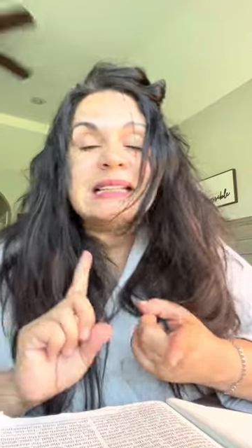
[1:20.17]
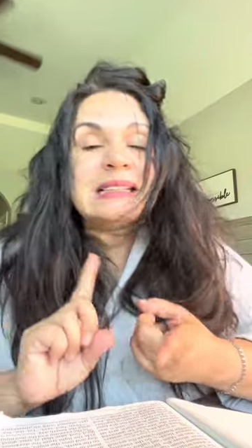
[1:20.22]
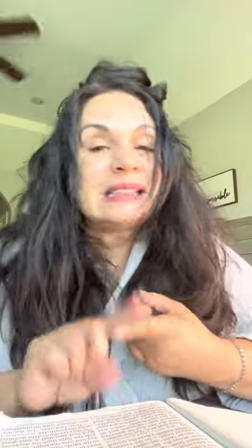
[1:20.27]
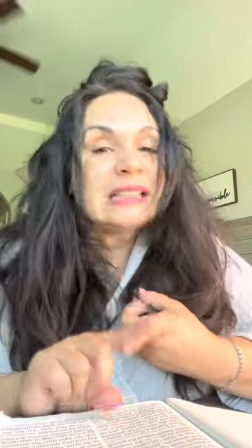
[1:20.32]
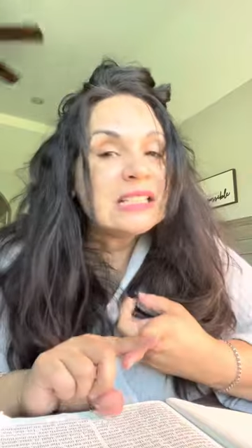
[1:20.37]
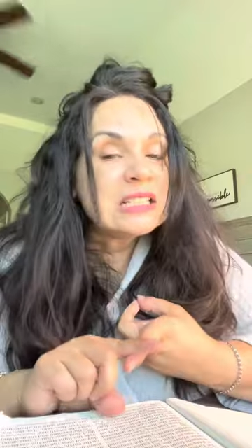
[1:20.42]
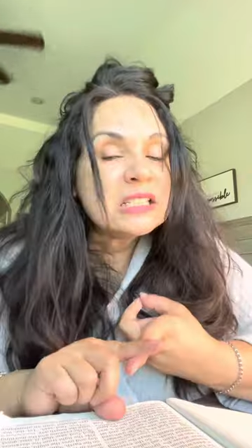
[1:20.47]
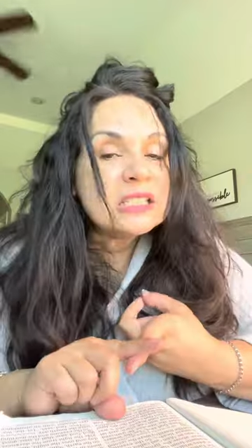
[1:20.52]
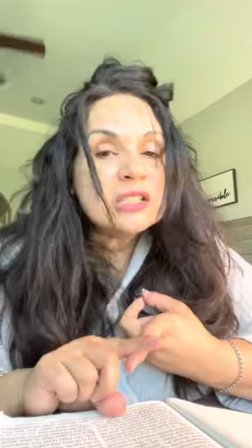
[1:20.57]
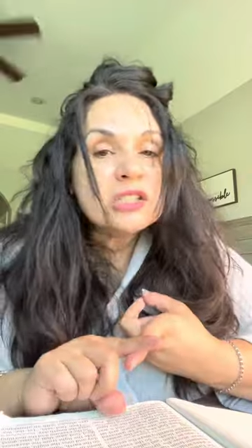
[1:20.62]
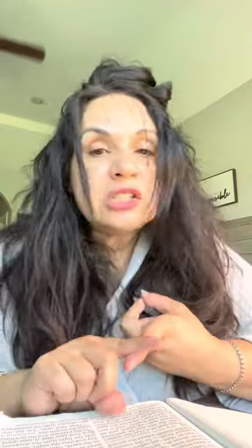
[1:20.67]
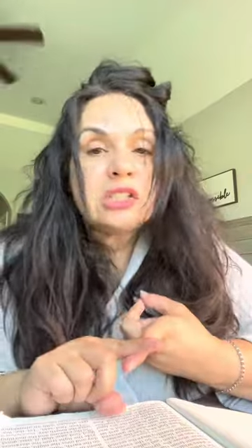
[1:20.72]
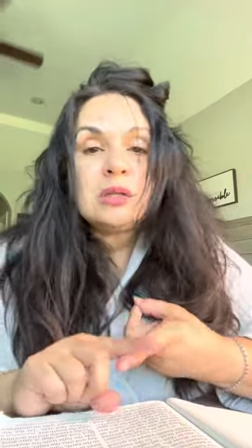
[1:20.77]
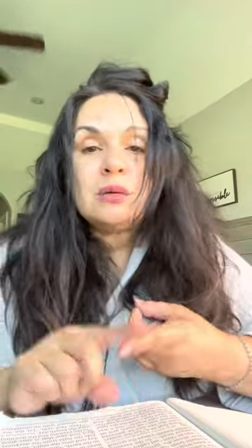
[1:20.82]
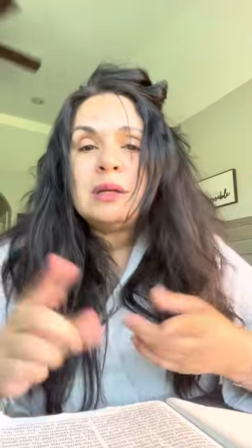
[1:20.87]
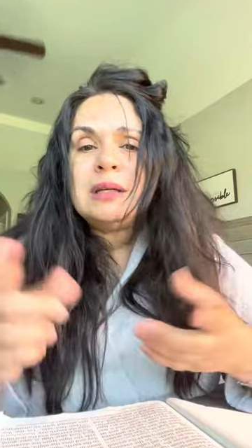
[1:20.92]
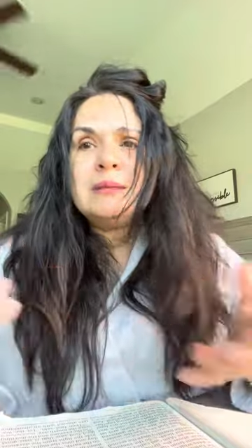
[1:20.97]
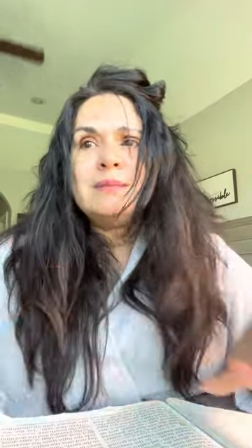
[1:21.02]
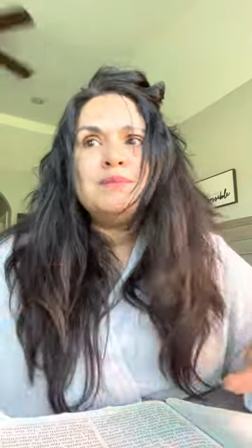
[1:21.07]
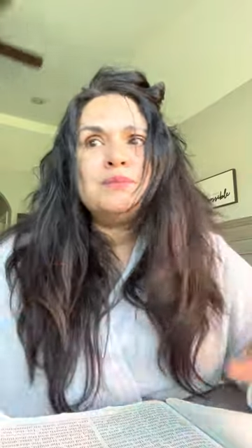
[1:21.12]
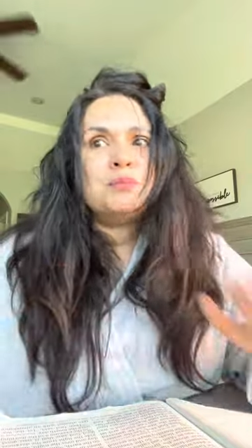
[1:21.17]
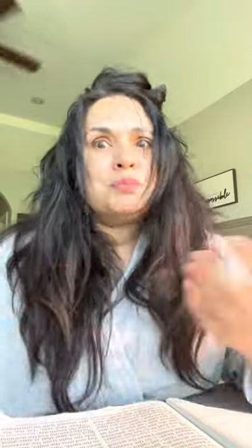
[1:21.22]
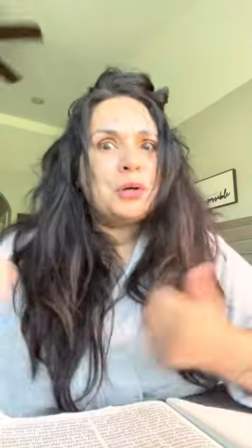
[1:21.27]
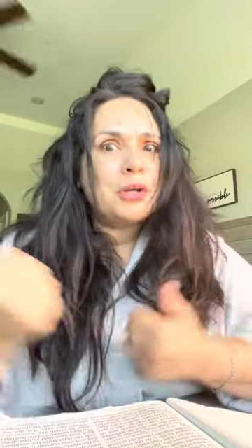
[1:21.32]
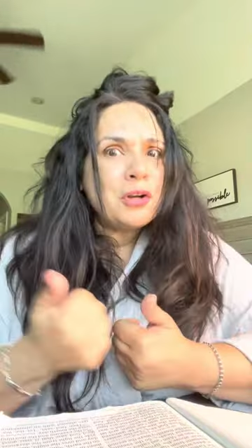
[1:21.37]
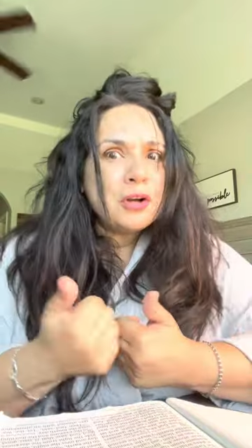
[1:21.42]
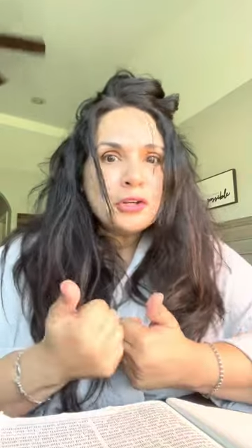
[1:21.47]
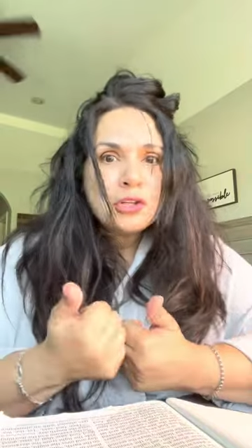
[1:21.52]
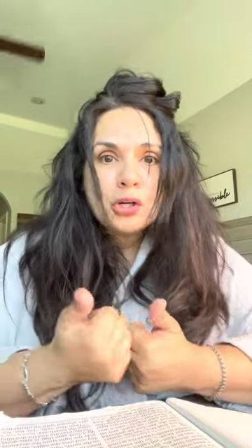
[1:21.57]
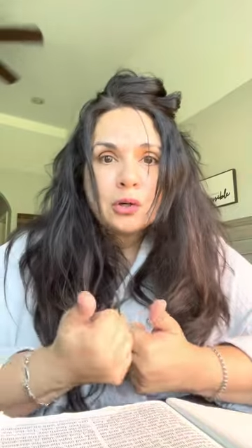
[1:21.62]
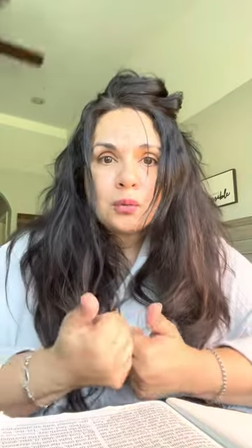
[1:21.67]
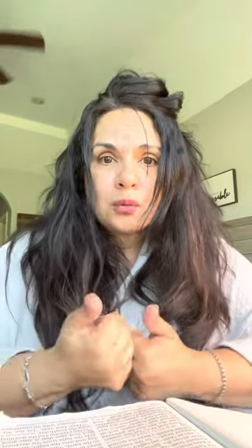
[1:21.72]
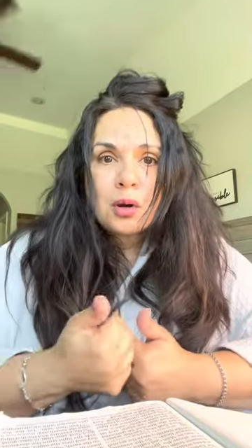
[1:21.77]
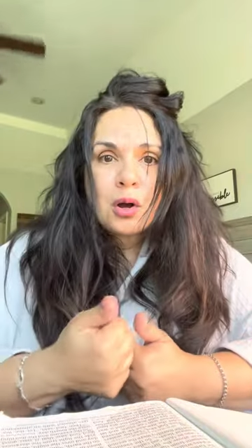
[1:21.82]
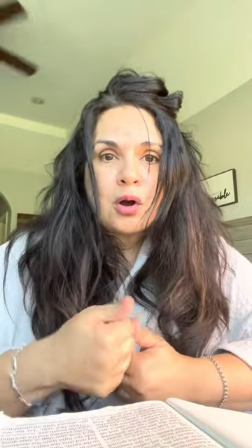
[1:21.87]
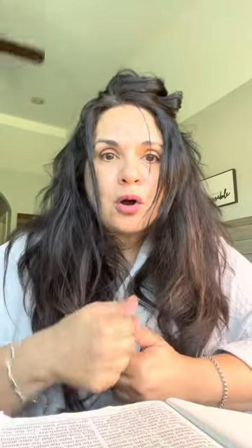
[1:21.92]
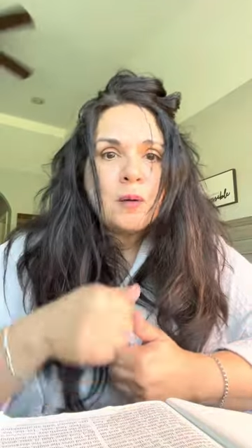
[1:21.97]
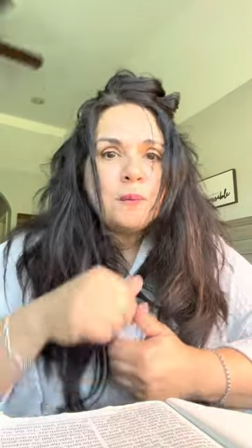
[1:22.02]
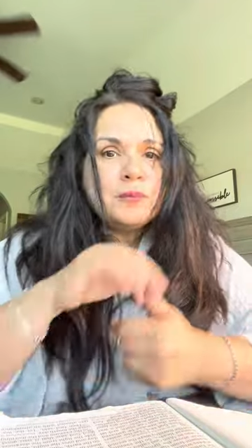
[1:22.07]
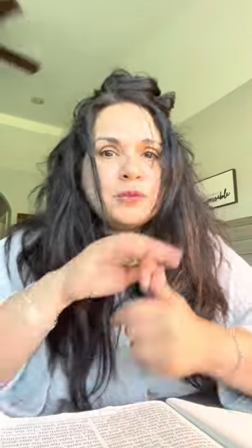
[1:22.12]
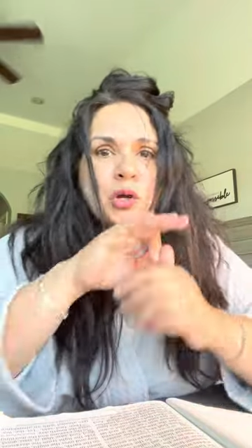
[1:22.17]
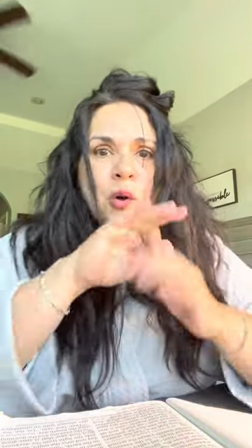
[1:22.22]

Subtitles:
listen to it, put on your robe,